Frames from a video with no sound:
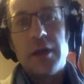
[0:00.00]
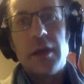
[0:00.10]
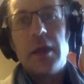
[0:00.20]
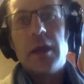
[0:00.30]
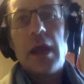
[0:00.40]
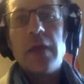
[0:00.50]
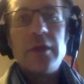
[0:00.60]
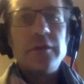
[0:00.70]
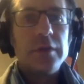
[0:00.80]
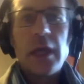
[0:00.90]
And then doing
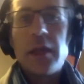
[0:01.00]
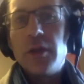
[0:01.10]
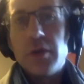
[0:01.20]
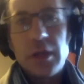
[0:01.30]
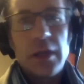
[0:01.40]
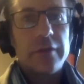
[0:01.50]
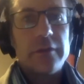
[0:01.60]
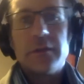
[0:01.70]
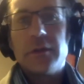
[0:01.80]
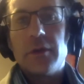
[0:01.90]
that in yoga classes, you
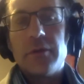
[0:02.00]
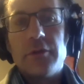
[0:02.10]
know, showing up